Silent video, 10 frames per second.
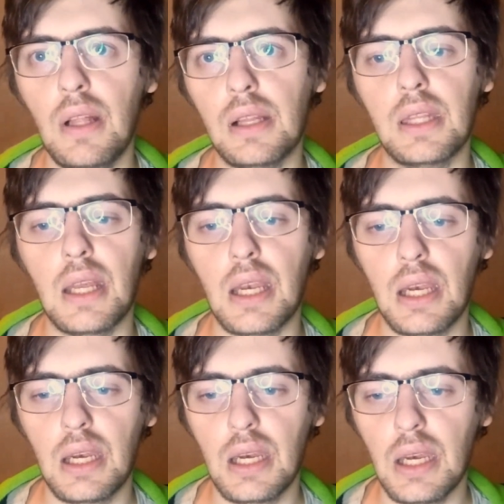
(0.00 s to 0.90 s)
Well
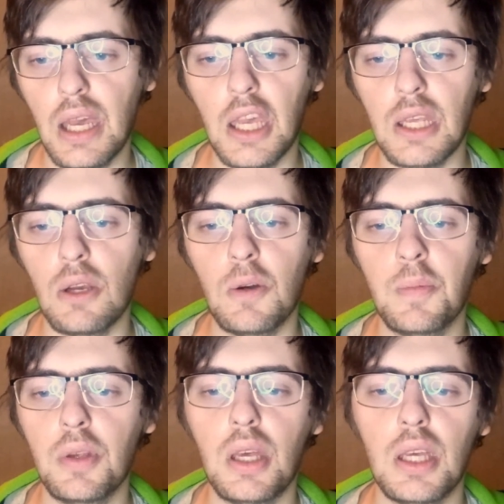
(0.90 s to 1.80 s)
then,
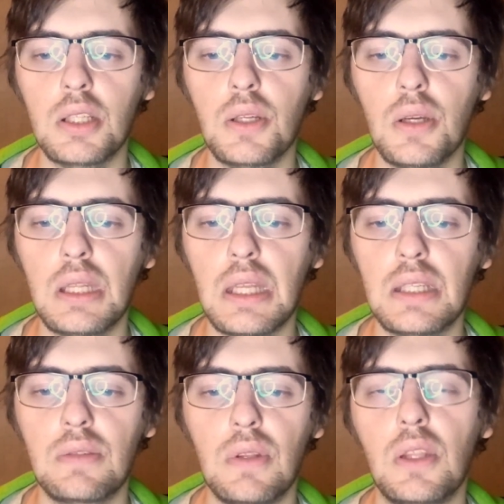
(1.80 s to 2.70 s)
I hope you
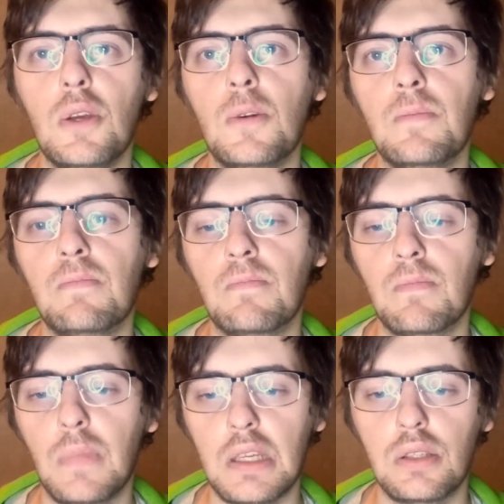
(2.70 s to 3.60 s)
enjoyed this video.
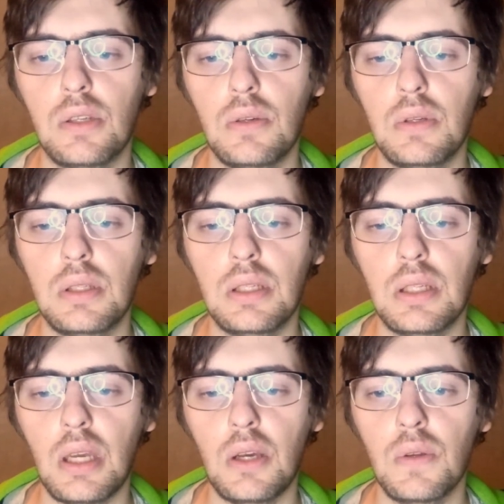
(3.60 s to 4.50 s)
Not sure
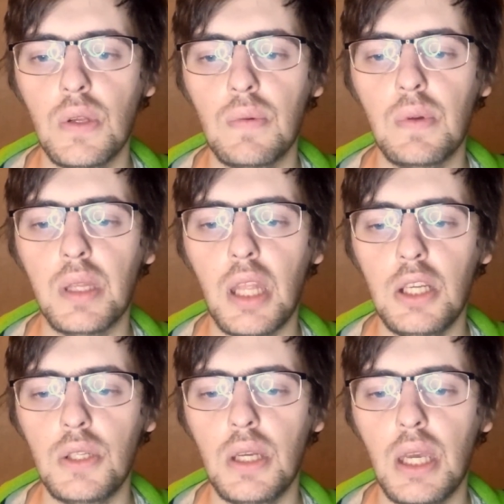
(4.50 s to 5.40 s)
how you will
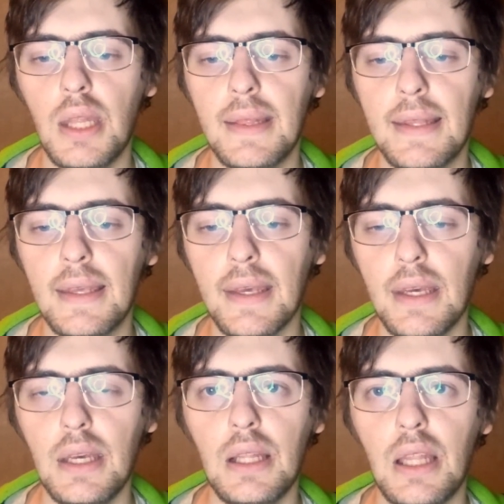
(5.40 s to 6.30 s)
enjoy it.
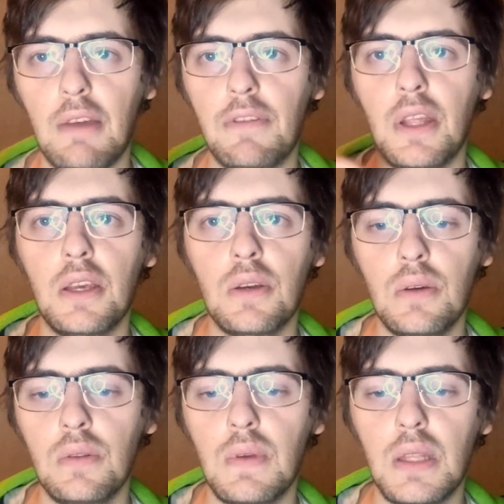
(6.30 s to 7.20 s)
Leave
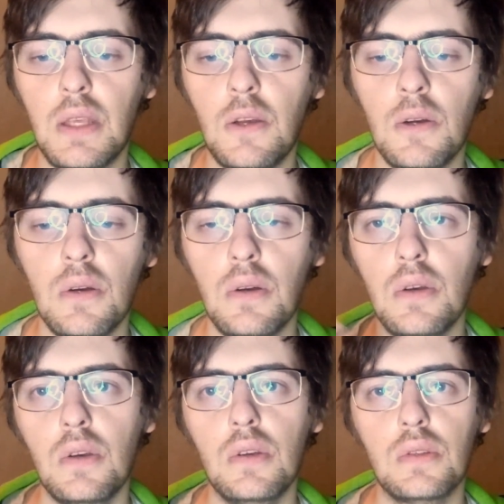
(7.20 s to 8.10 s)
like on video,
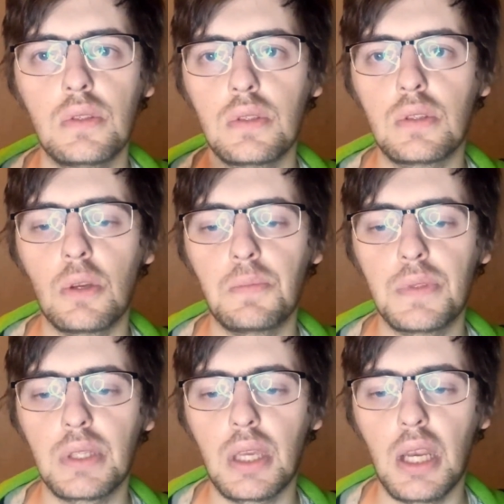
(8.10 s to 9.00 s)

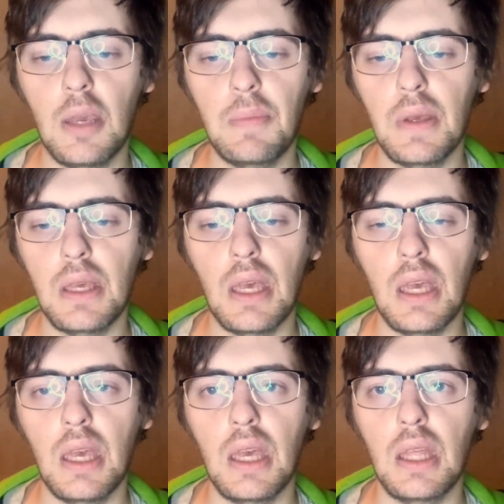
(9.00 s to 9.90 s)
subscribe
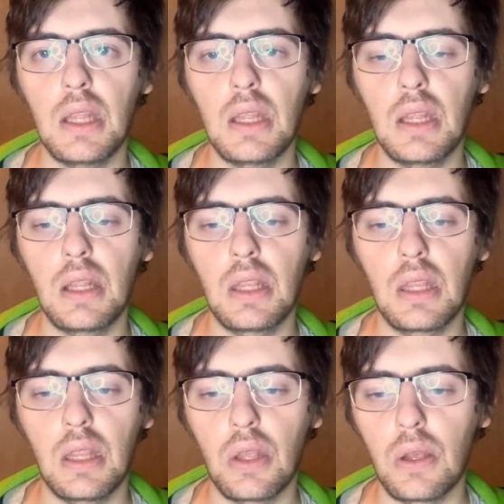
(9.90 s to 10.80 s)
and
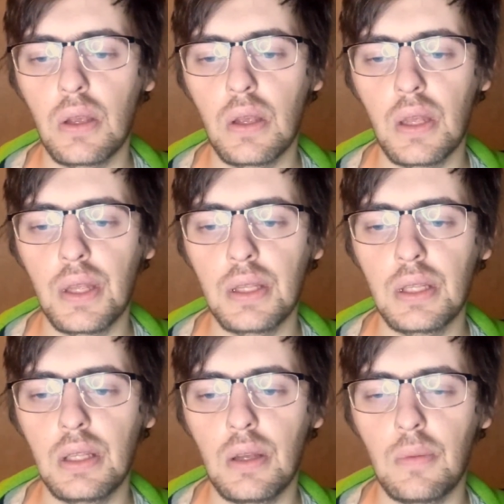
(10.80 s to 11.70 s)

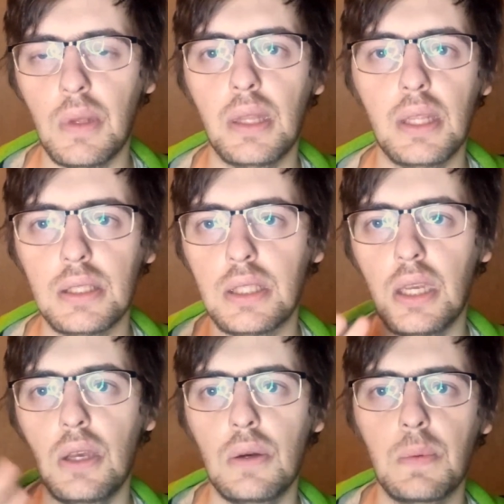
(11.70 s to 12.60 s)
comment.
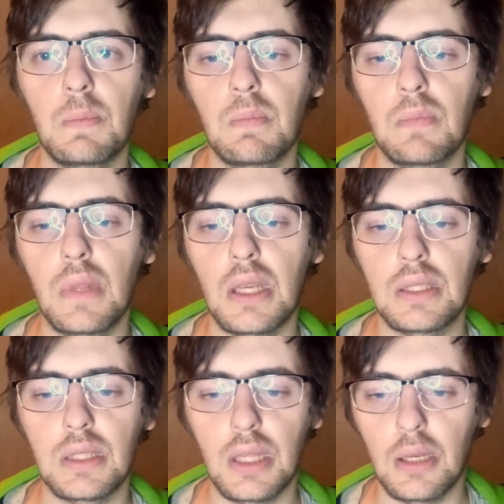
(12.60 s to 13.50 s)
See you
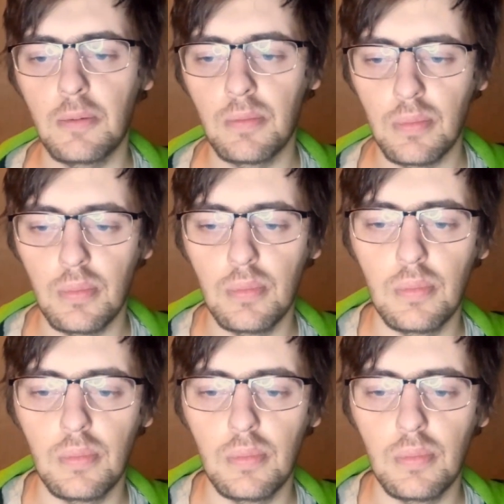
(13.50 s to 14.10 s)
next time.